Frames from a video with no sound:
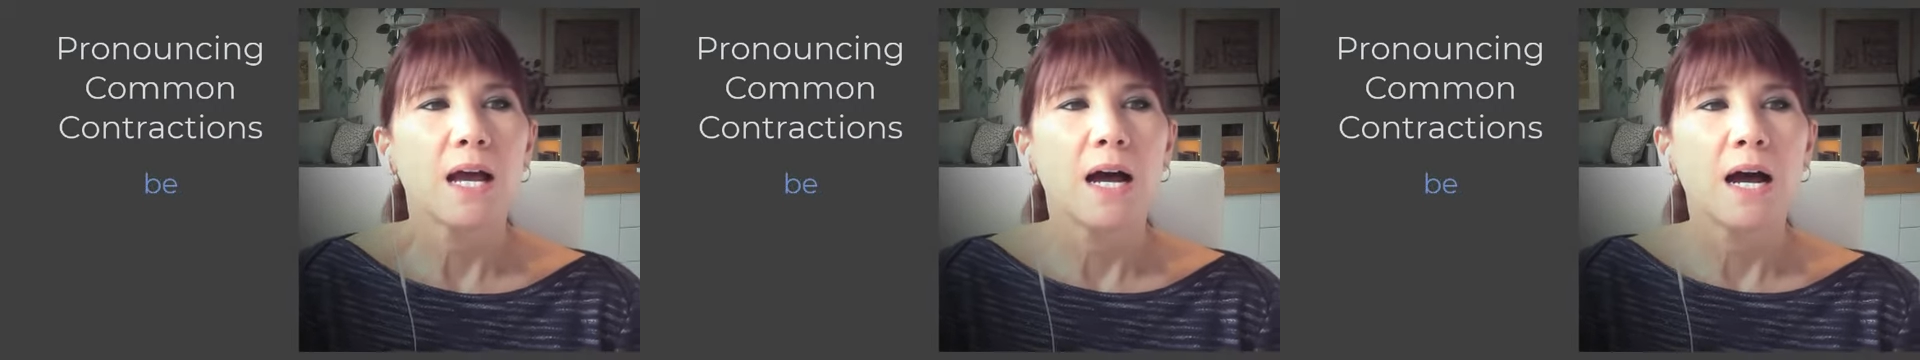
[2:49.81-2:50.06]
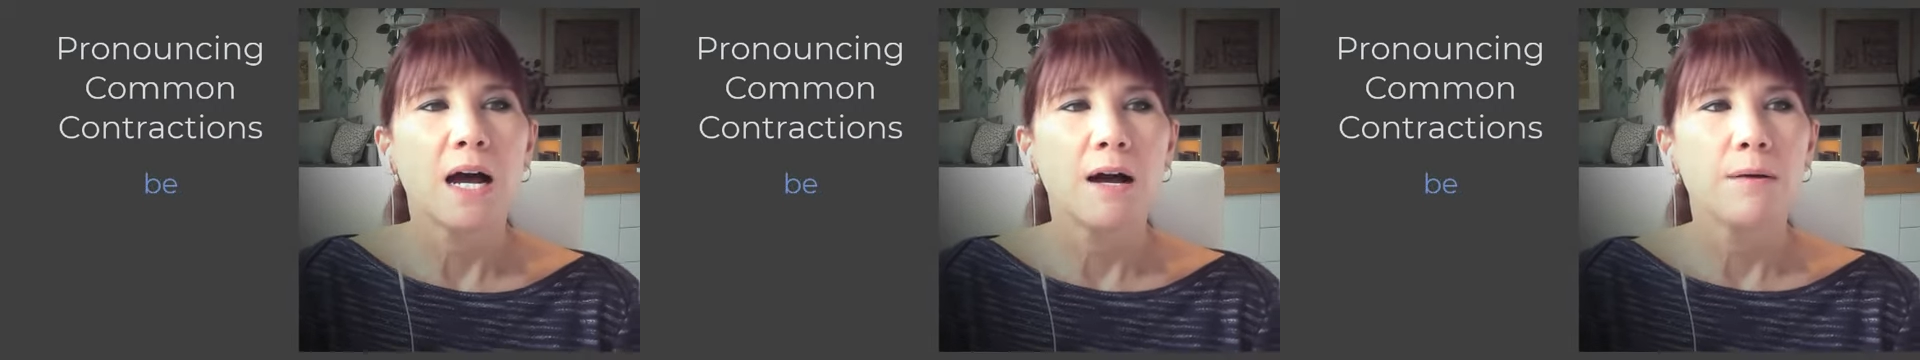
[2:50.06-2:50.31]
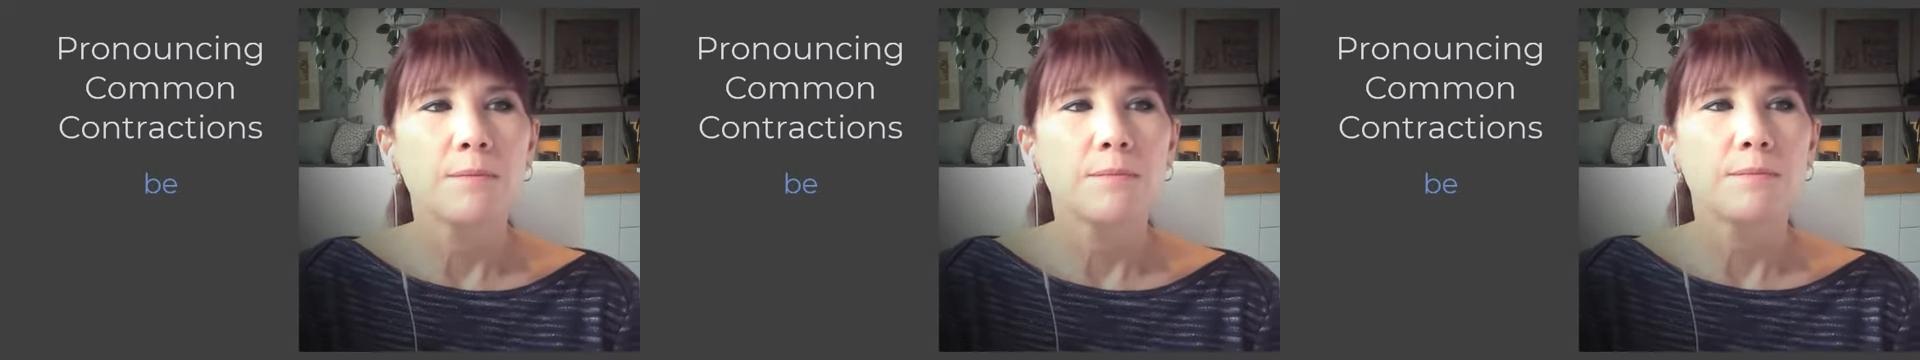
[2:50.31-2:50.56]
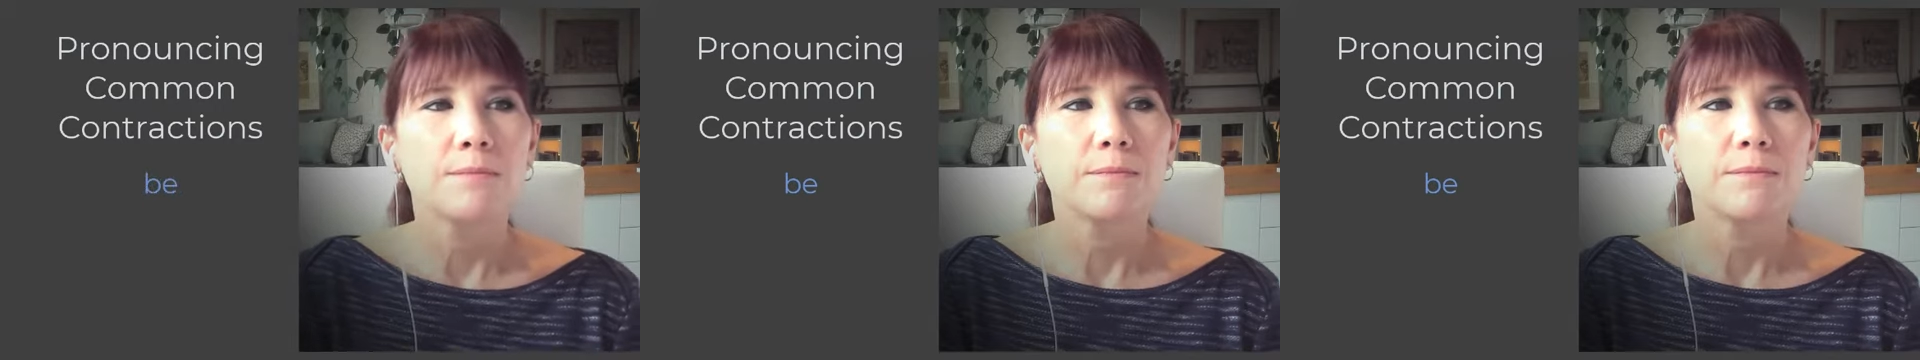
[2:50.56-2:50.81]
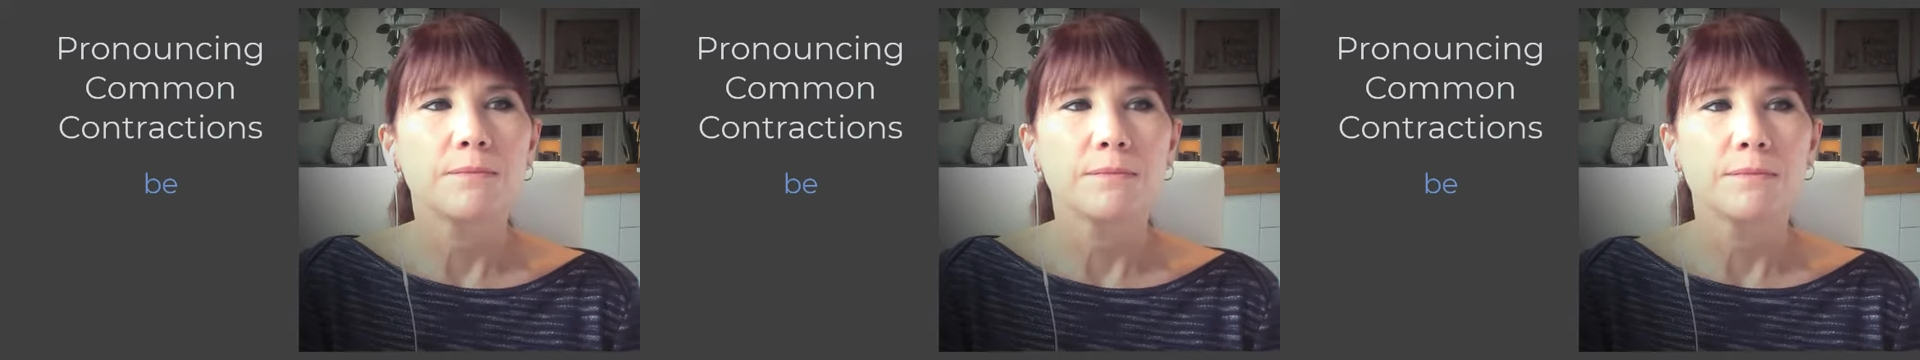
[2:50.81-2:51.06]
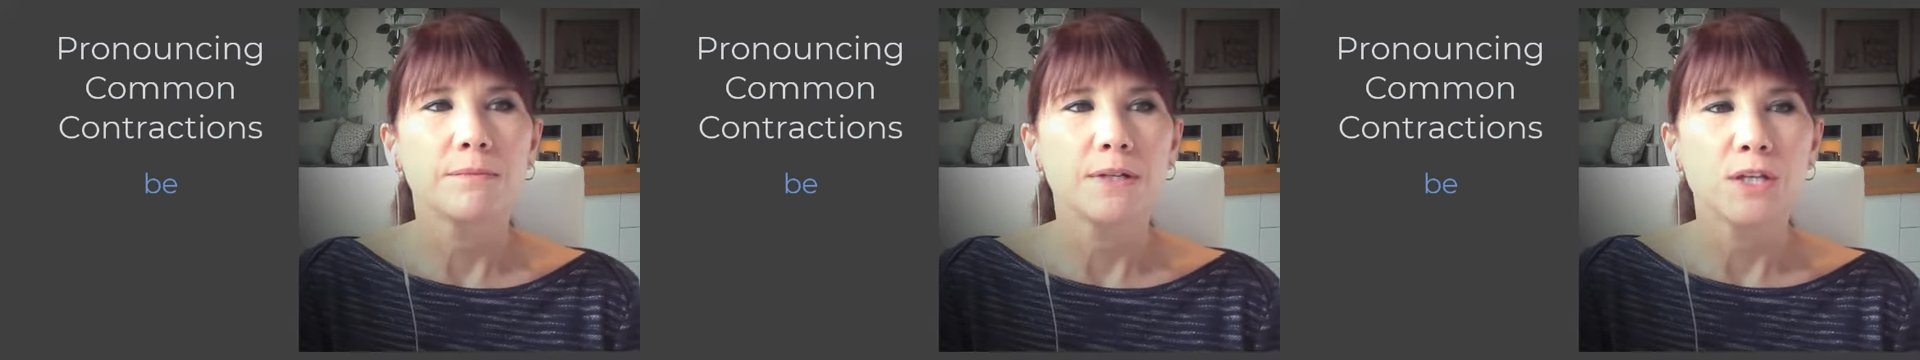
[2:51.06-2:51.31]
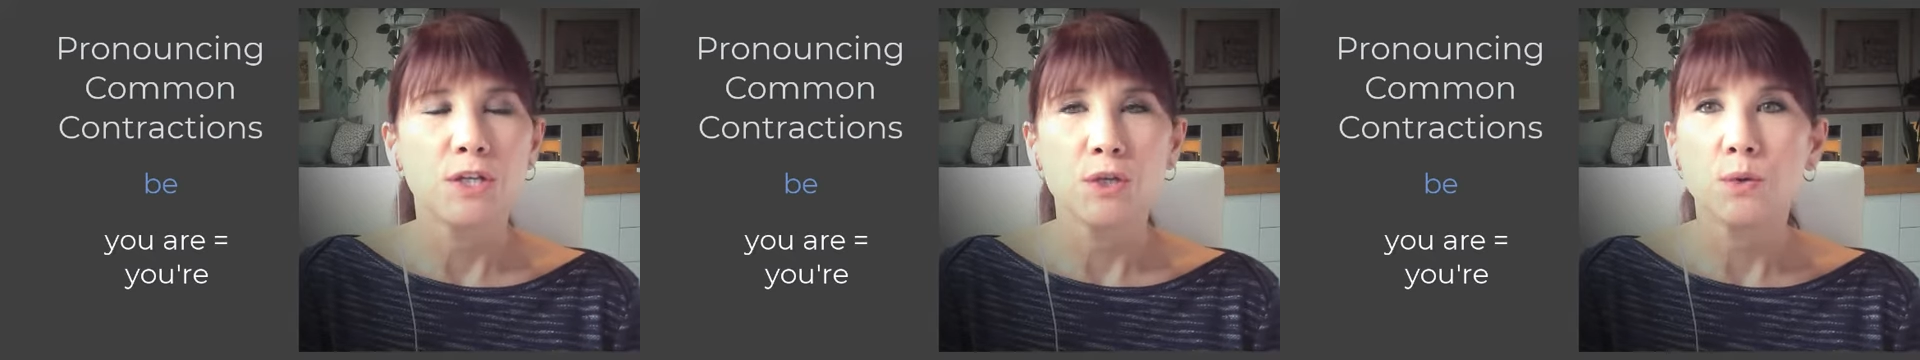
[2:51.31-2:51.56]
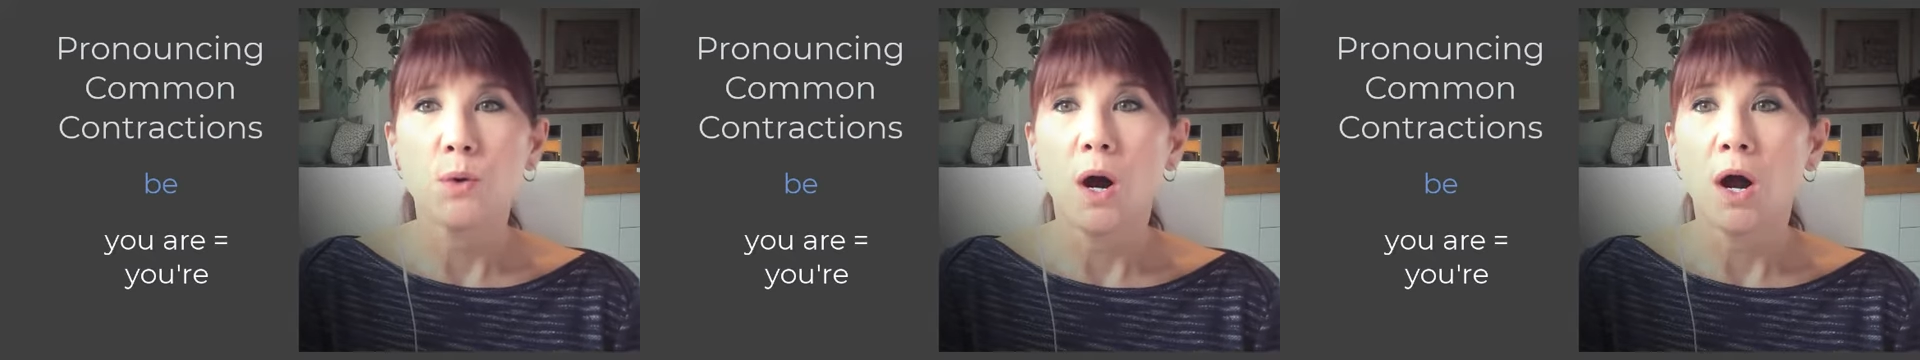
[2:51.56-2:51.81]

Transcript: Um, you